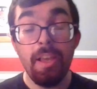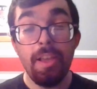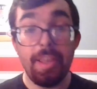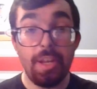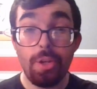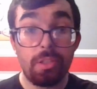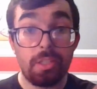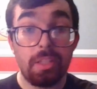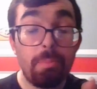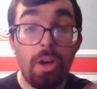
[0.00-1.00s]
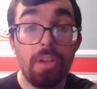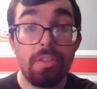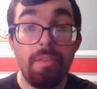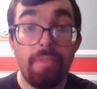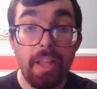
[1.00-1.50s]
And then you also got the
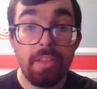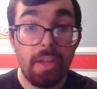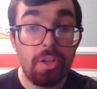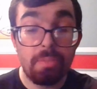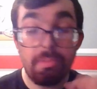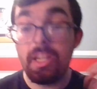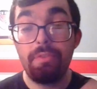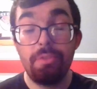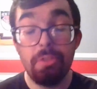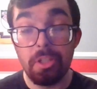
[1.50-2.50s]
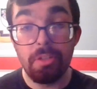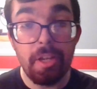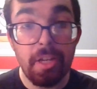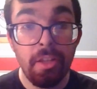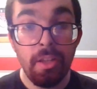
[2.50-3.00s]
Boston fans that are spread out through the
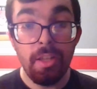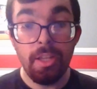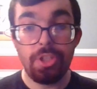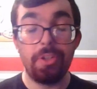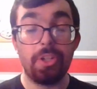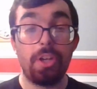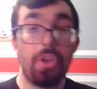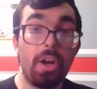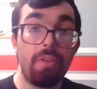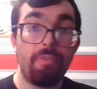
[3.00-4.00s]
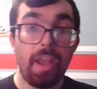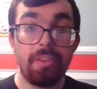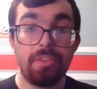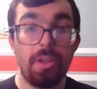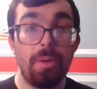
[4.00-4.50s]
arena cheering on their
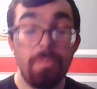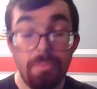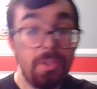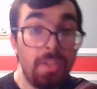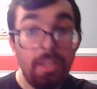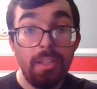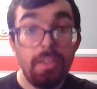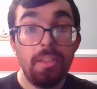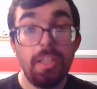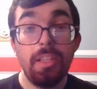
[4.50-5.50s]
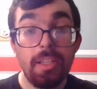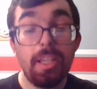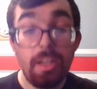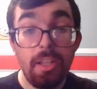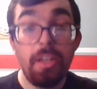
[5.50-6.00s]
fans. So eh,
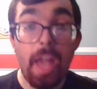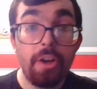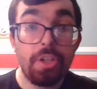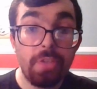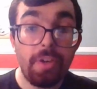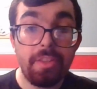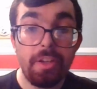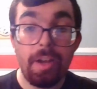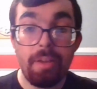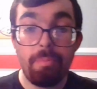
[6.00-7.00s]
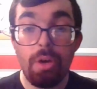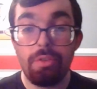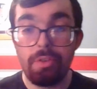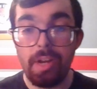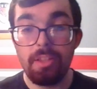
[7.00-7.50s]
get a little energy right there out of both
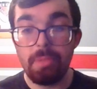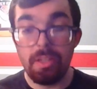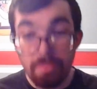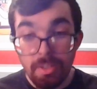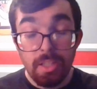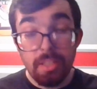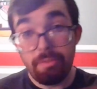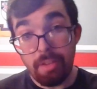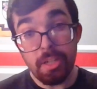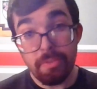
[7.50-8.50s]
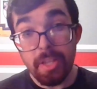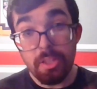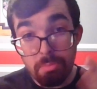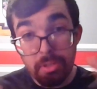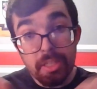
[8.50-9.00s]
crowds. But the Flyers fans
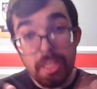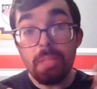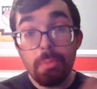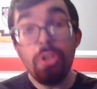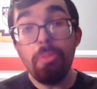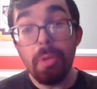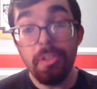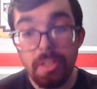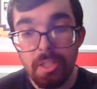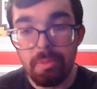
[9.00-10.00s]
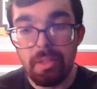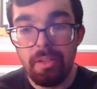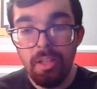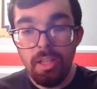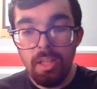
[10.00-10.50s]
bringing down the Boo Birds a little bit.
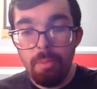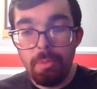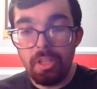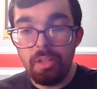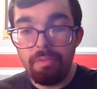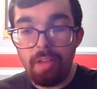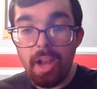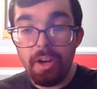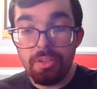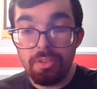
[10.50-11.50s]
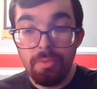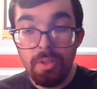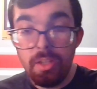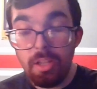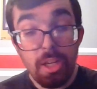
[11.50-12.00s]
But then the Flyers,
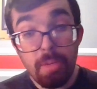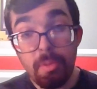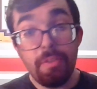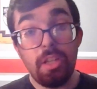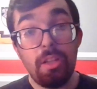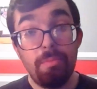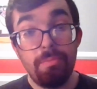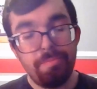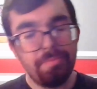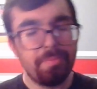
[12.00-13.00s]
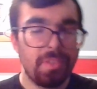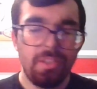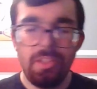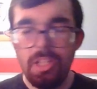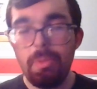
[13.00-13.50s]
a little bit of a,
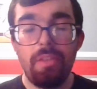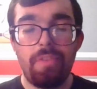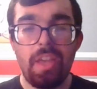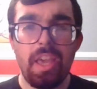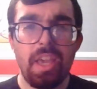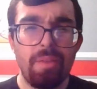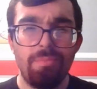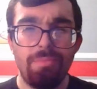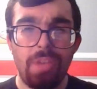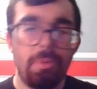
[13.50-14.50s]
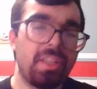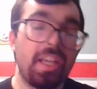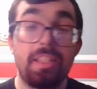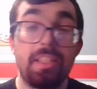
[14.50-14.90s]
a little bit of a, I would say a